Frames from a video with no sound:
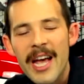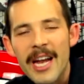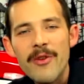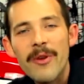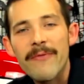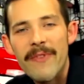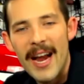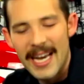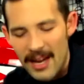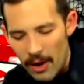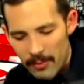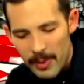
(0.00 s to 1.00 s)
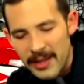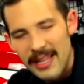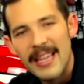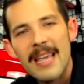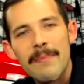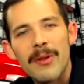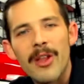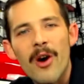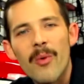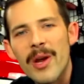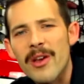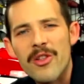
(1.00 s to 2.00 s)
And you can find it, I'll put the link
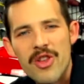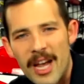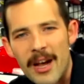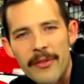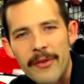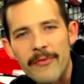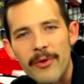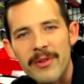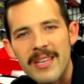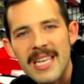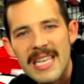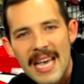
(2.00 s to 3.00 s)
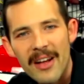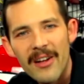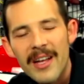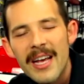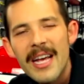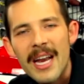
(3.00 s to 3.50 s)
below where you can check out the full detail.